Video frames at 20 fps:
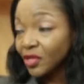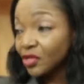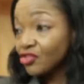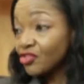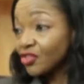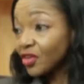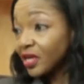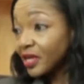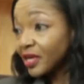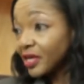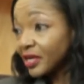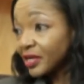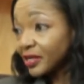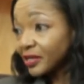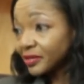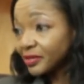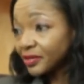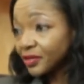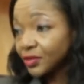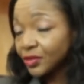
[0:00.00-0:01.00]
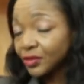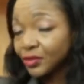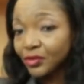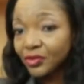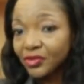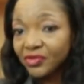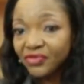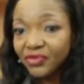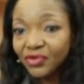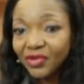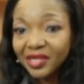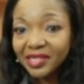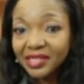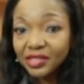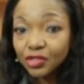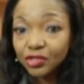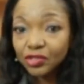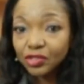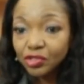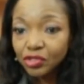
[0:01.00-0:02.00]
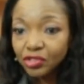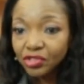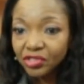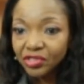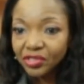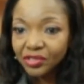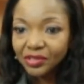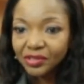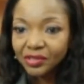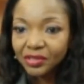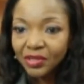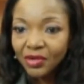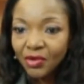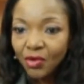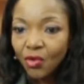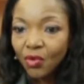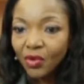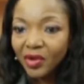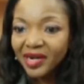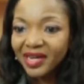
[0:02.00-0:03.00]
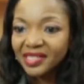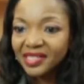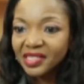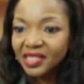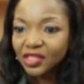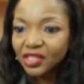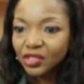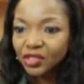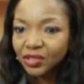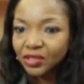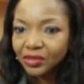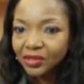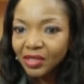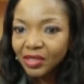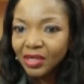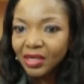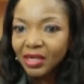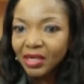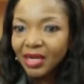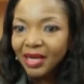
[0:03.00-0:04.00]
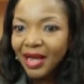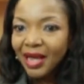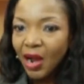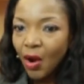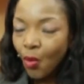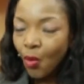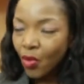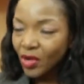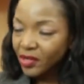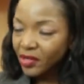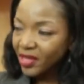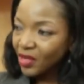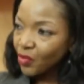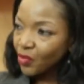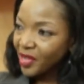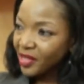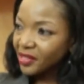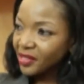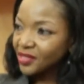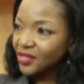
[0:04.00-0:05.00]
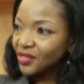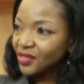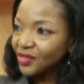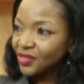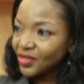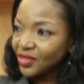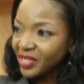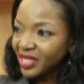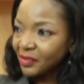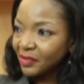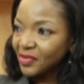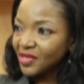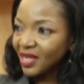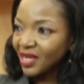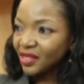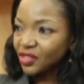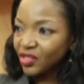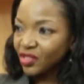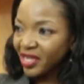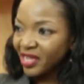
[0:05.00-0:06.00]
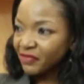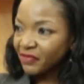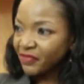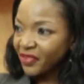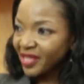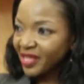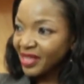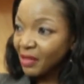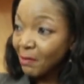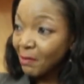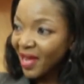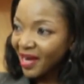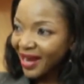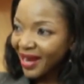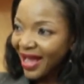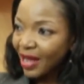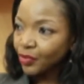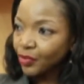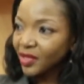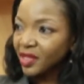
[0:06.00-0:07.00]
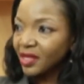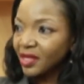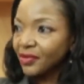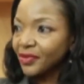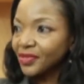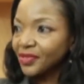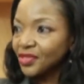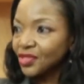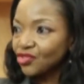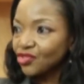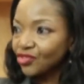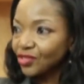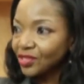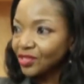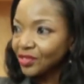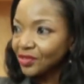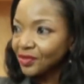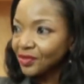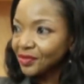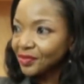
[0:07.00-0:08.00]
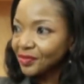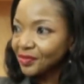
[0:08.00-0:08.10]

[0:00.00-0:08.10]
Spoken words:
you're a trader, if you're an institutional organization, what other ways does NIBSS actually affect the man out there on the street?